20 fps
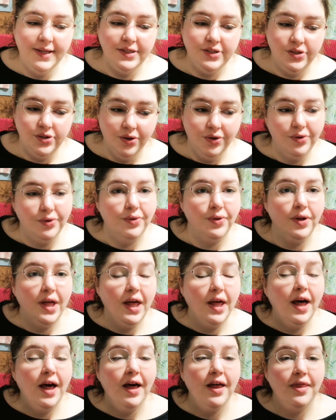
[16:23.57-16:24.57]
So
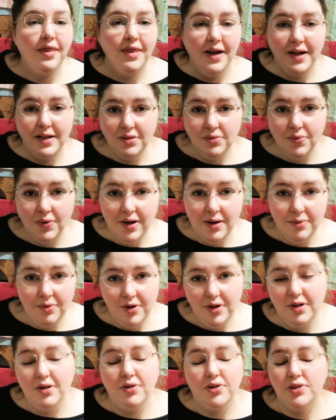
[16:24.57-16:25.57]
that's what I'm
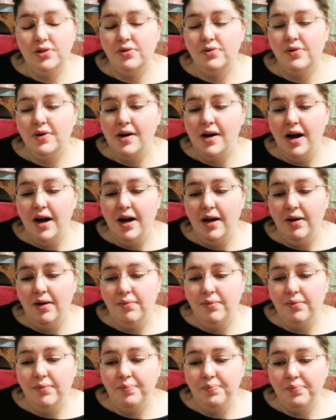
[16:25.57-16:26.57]
going to do.
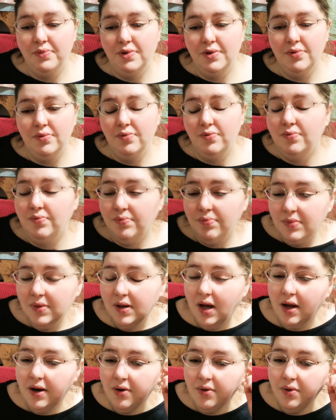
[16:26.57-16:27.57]

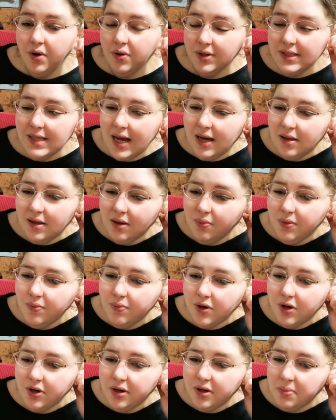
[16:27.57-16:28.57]
I don't know exactly when
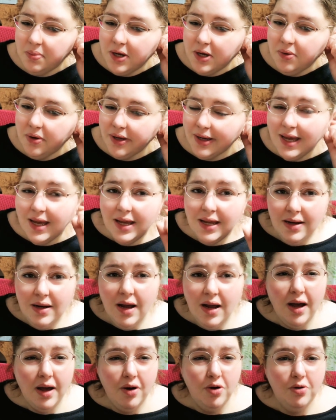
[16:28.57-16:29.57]
we're going to be going in.
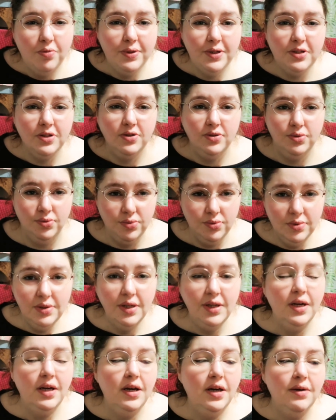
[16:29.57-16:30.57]
I hope it's soon,
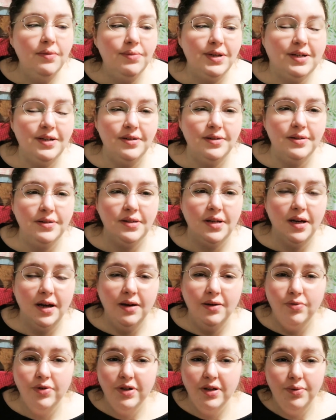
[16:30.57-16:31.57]
because I
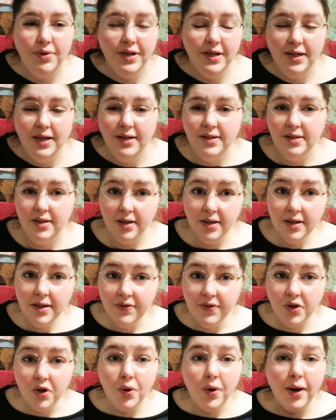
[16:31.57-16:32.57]
really want to get it done,
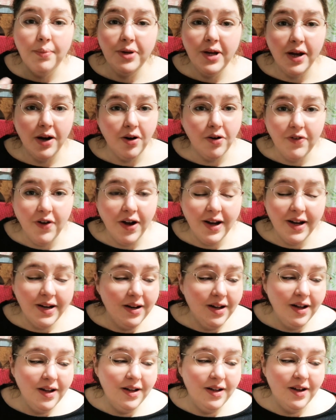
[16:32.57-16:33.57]
even though I'm
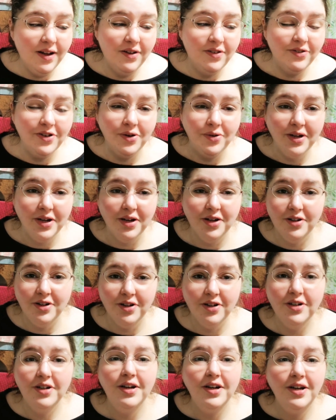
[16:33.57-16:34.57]
terrified of going
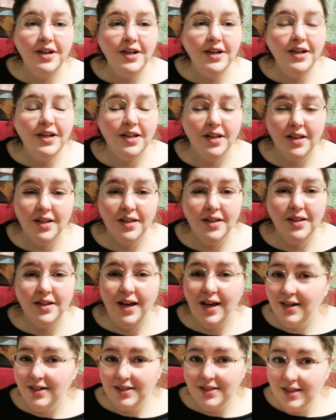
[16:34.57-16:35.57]
under
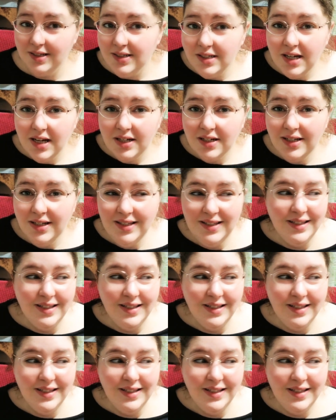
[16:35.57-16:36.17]
anesthesia.